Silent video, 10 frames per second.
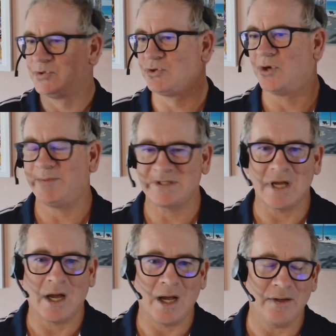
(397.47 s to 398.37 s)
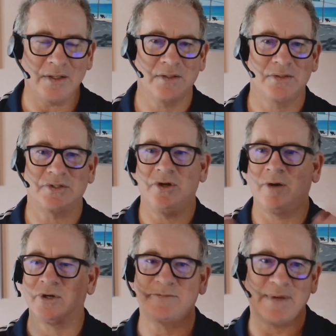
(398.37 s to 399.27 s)
True up is gone, so
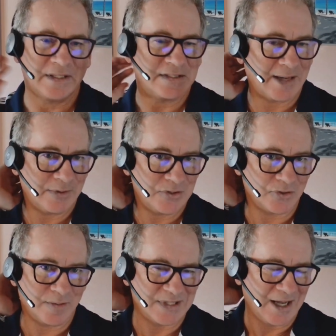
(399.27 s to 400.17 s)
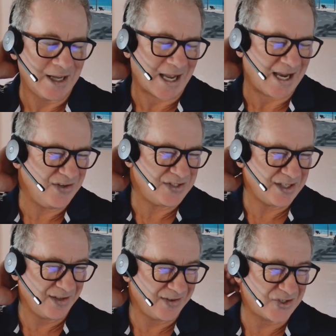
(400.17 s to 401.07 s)
no more spending time on true ups. I used to
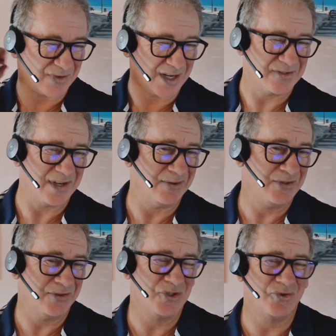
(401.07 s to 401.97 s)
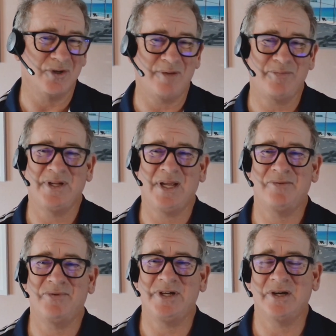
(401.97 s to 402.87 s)
get a little stressed and I would do a true up
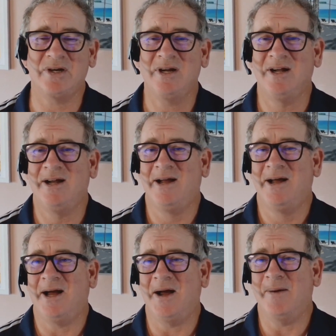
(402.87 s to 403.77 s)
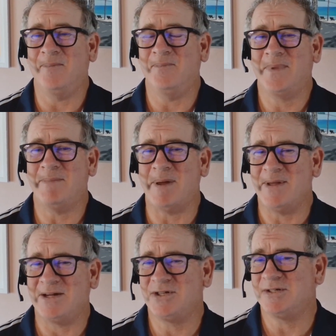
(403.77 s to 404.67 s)
every year. And maybe
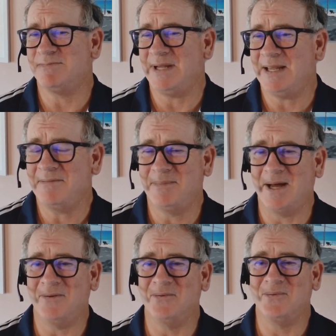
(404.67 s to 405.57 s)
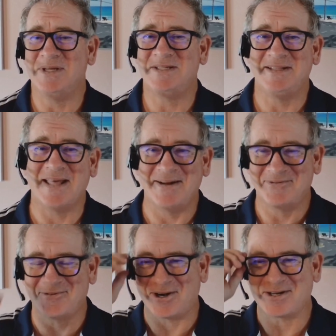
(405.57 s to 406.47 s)
that's just me, but we see
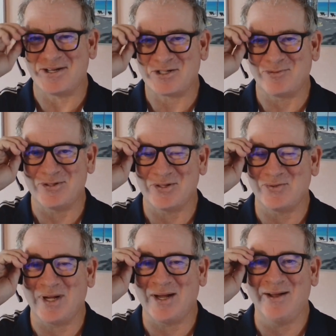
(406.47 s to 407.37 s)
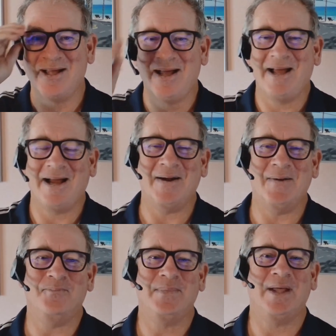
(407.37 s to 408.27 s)
that for our customers as well.
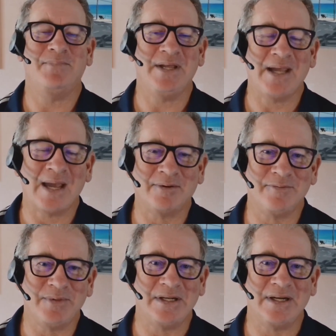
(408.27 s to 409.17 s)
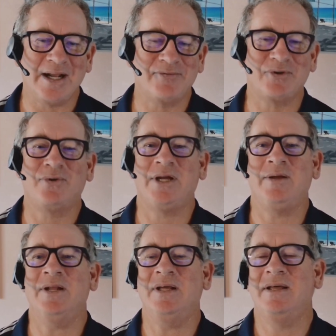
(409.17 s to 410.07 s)
And being able to be in an
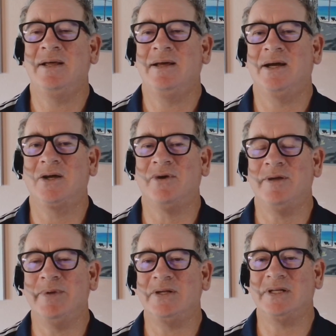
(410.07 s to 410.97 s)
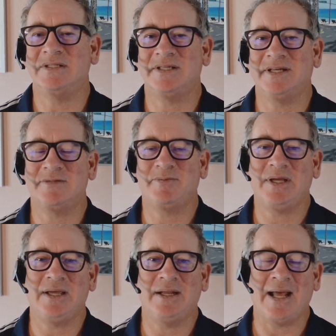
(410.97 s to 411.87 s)
evergreen agreement on
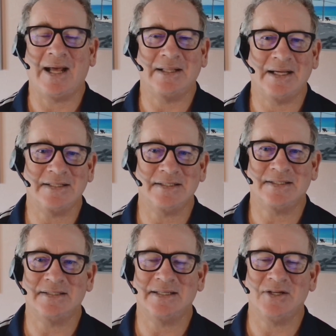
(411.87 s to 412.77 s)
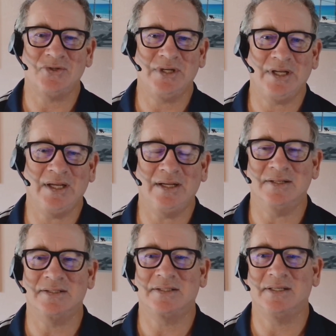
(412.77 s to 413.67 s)
CSP and add licenses as you need
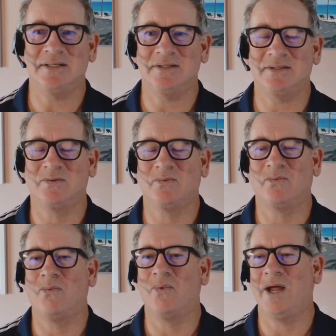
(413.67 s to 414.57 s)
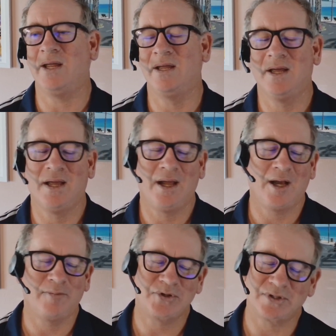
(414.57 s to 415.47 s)
is way
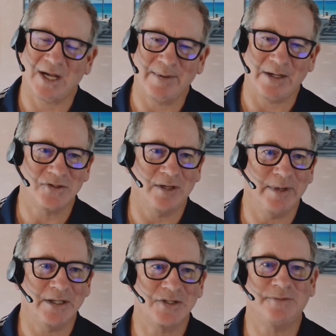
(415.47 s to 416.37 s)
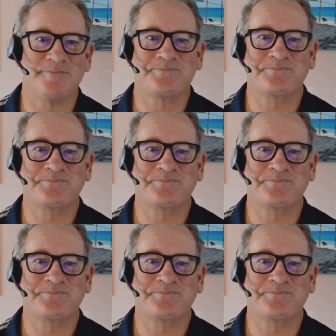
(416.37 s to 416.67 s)
helps your time out so much.